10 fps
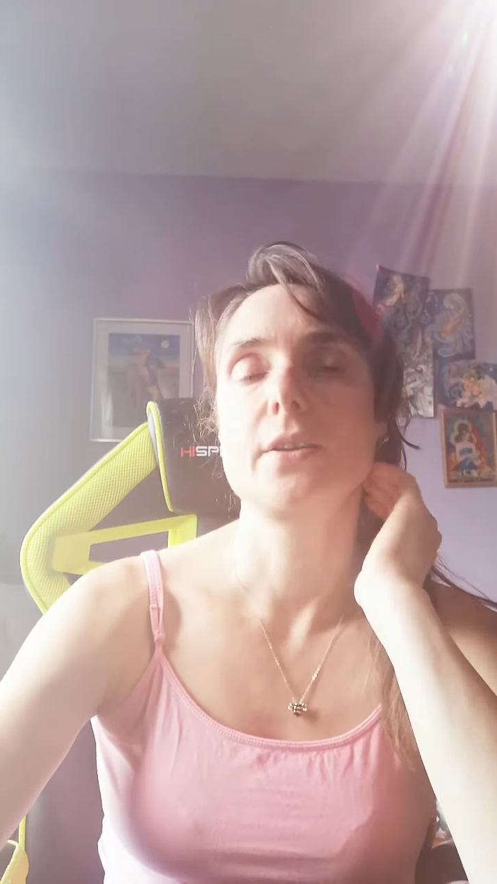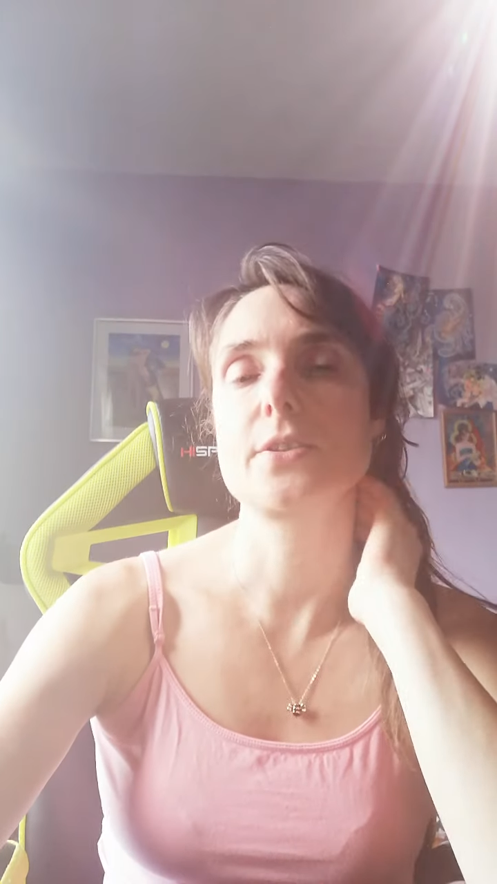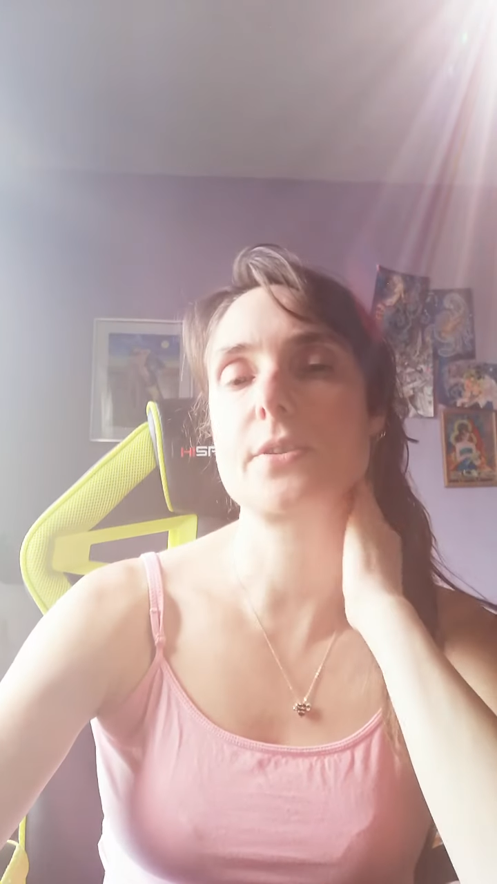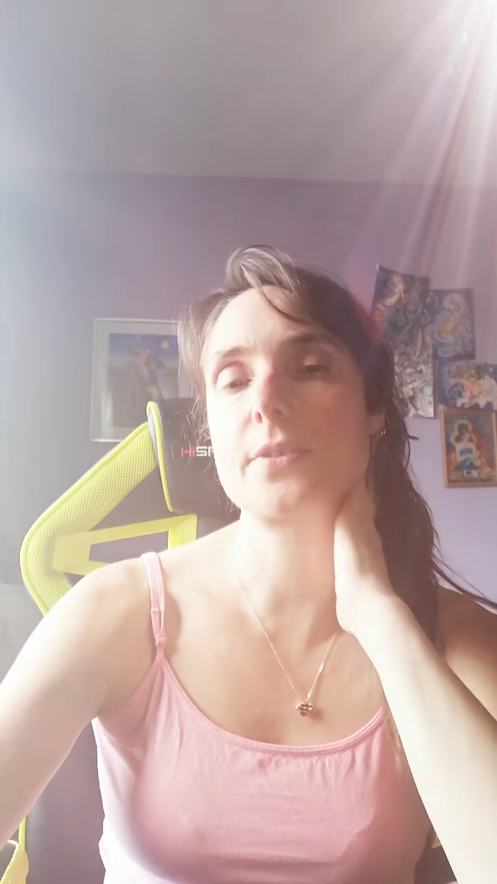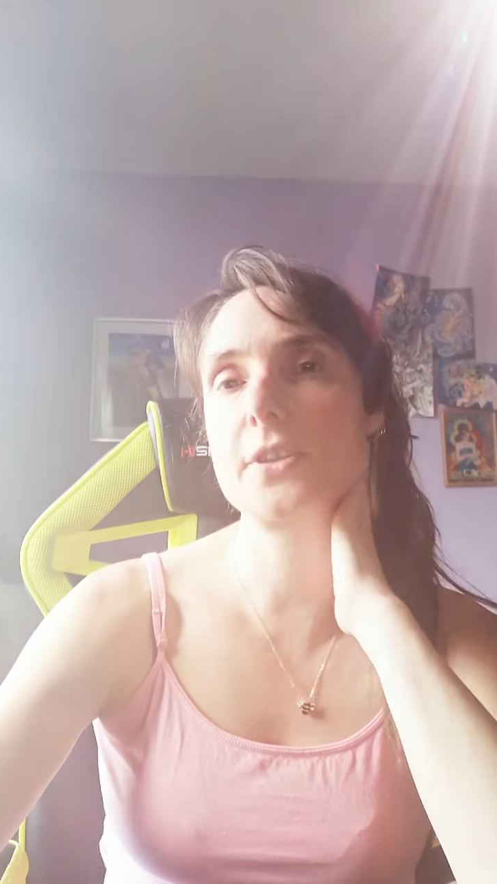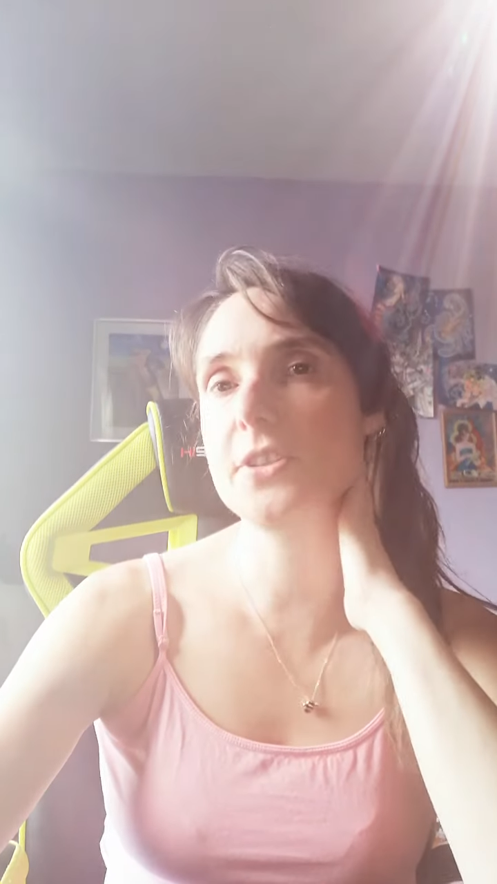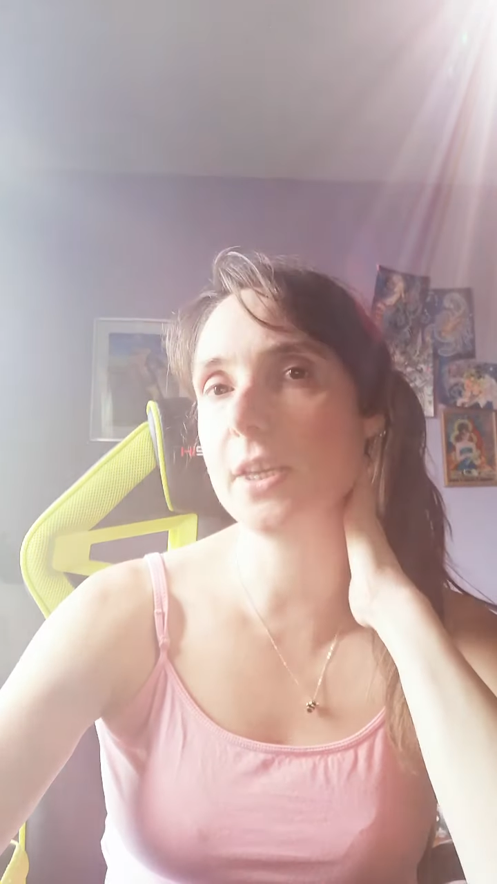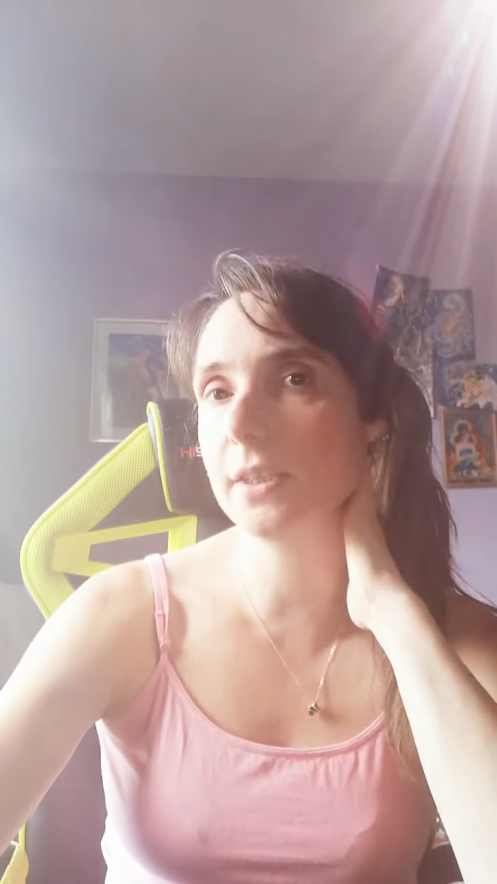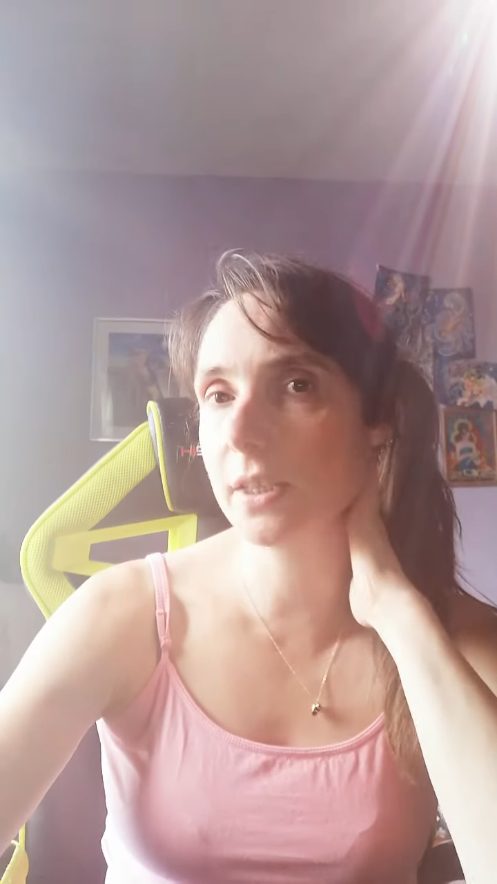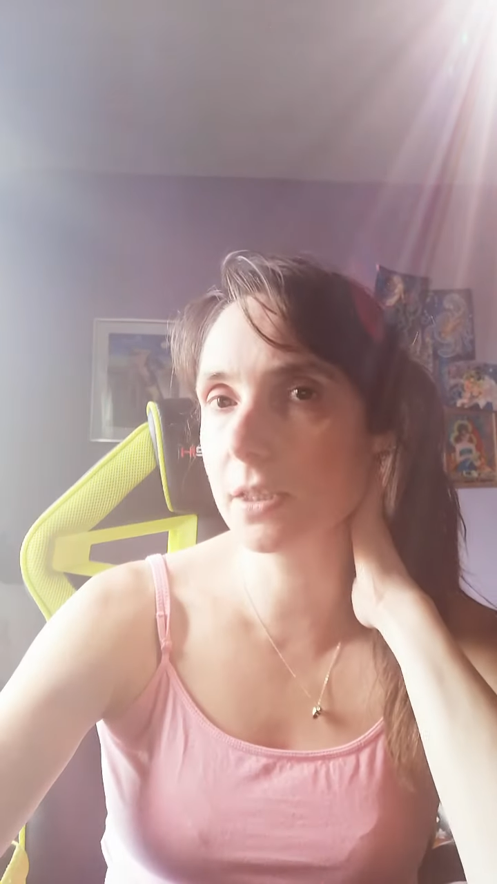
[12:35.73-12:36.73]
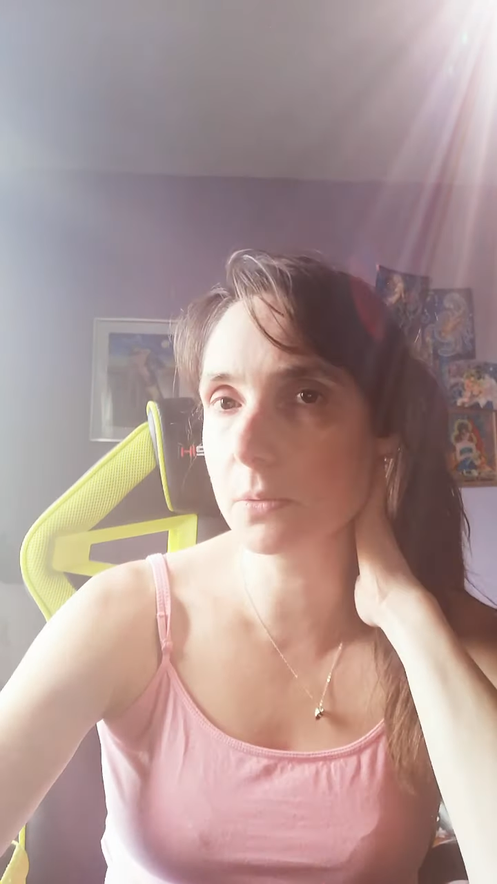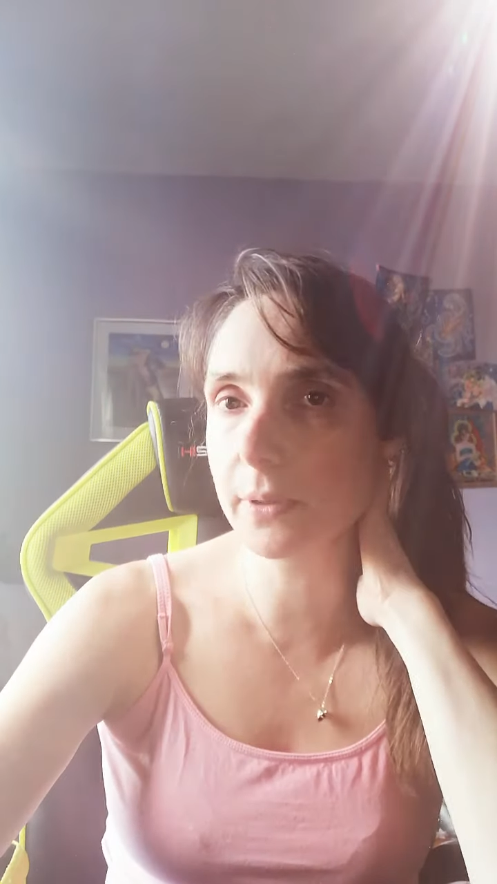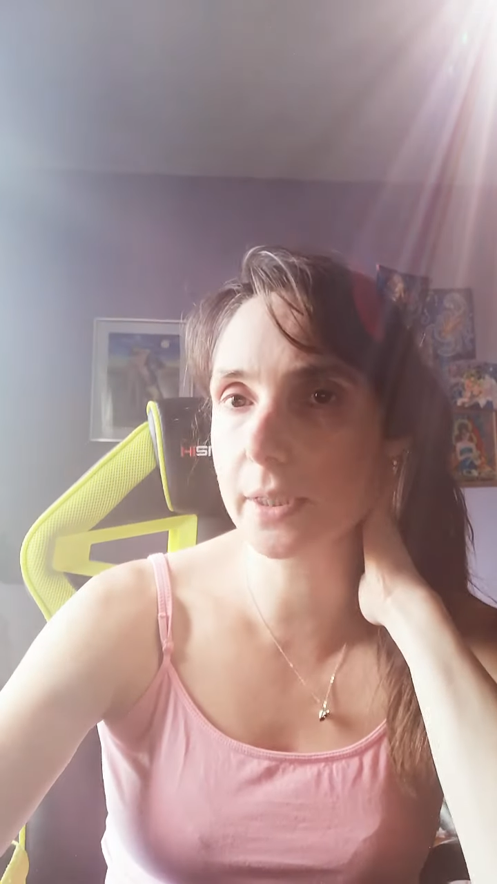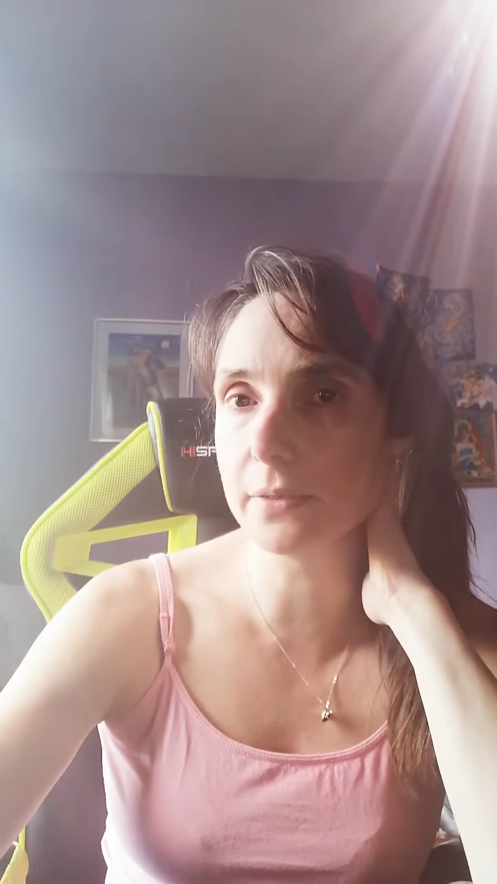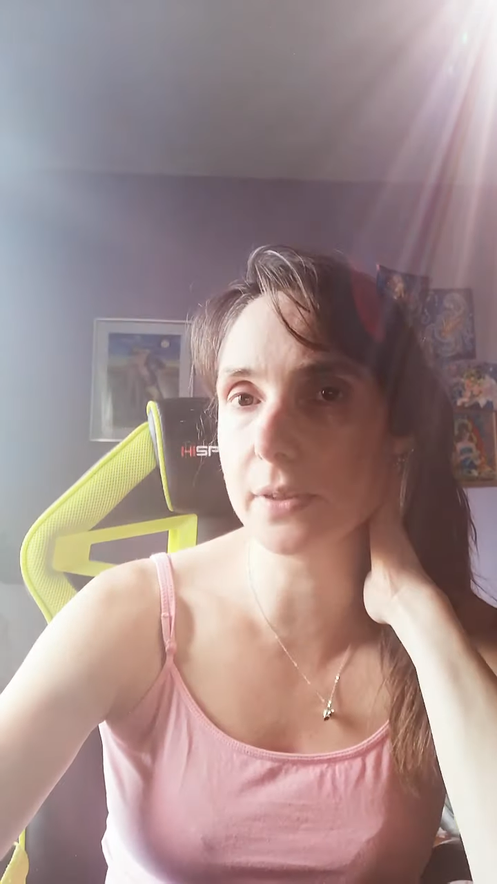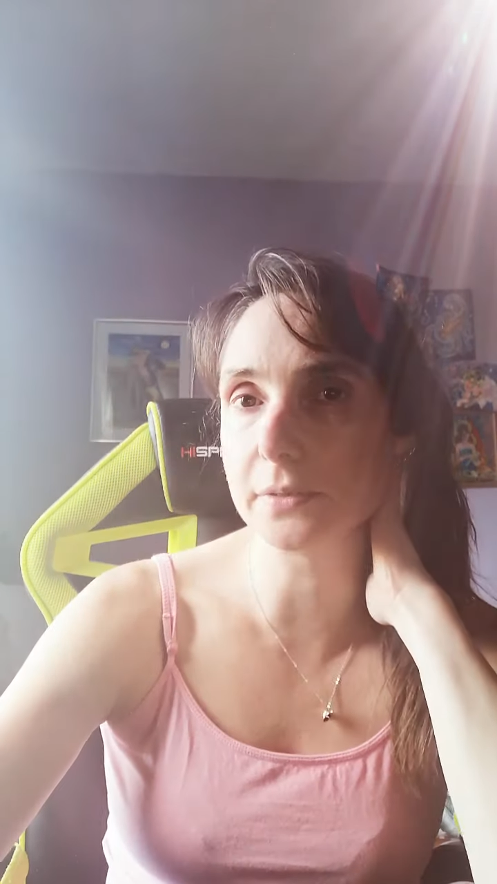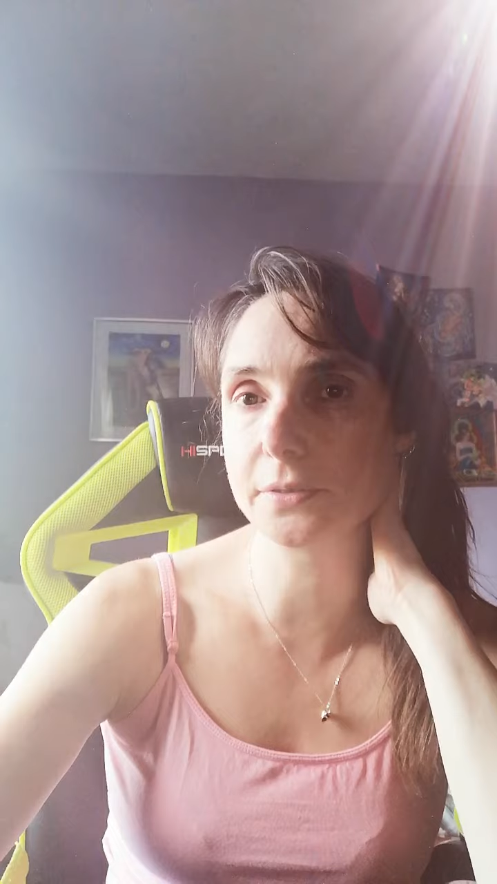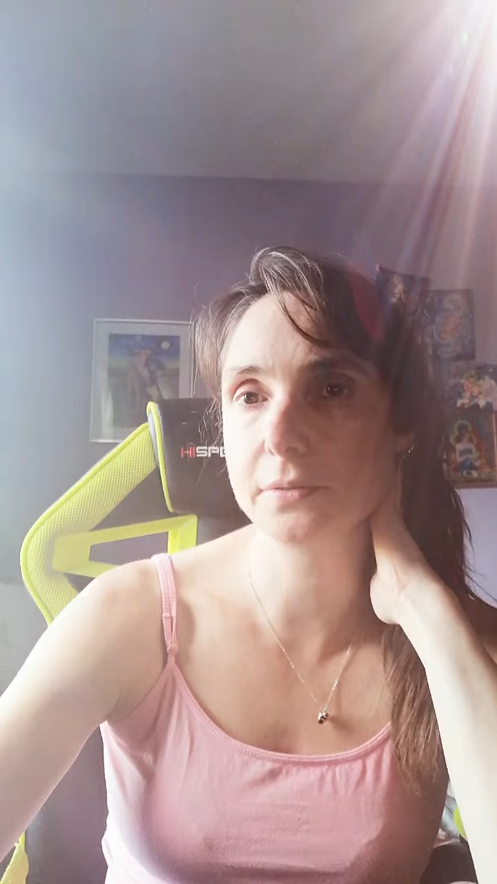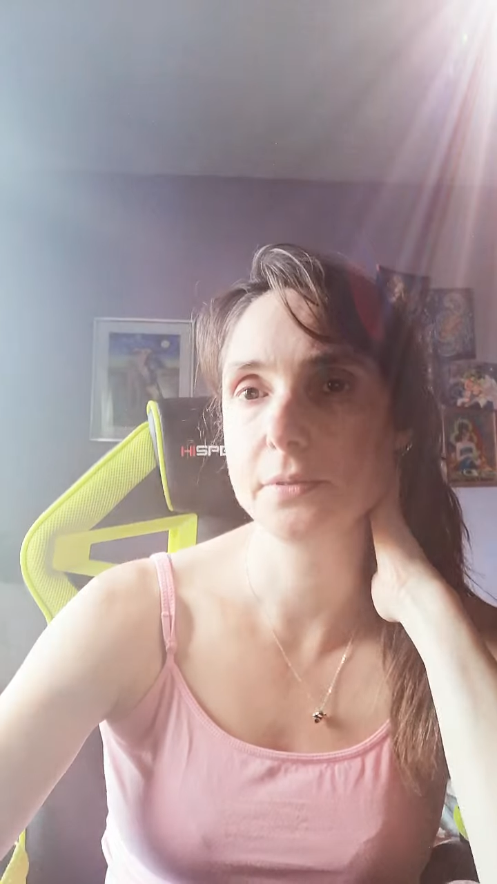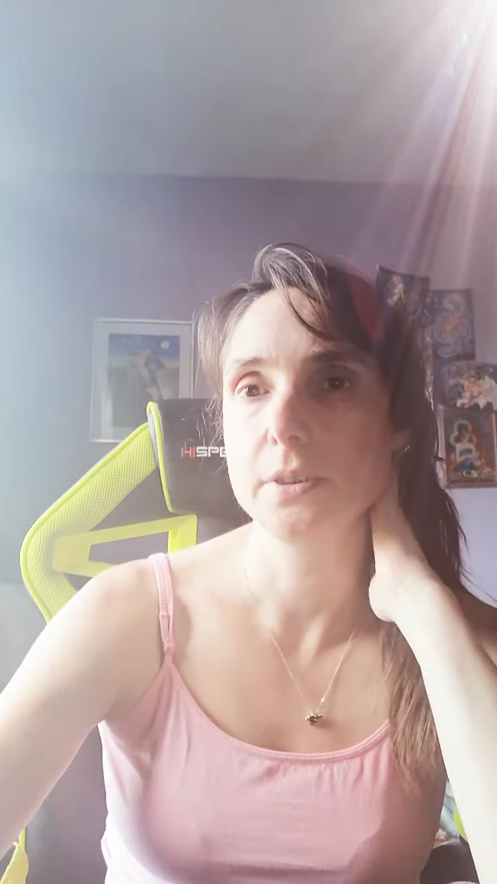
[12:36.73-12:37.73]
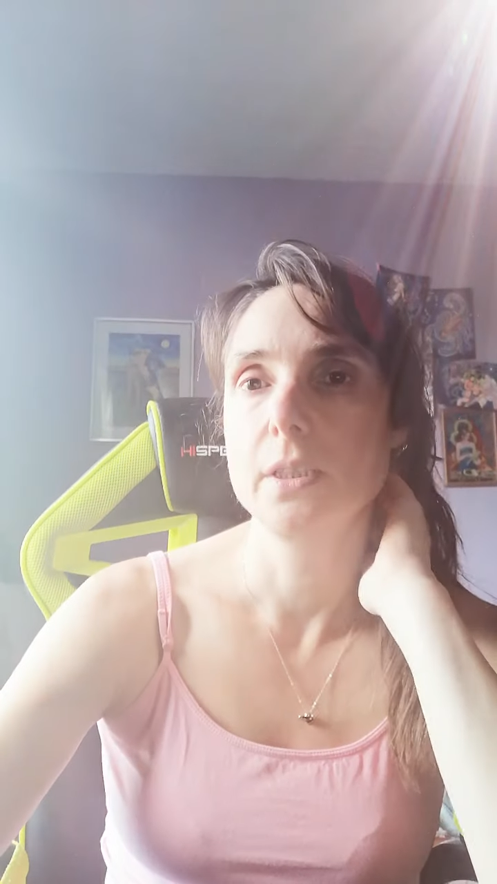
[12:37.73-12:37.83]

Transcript: something standing in the way of love?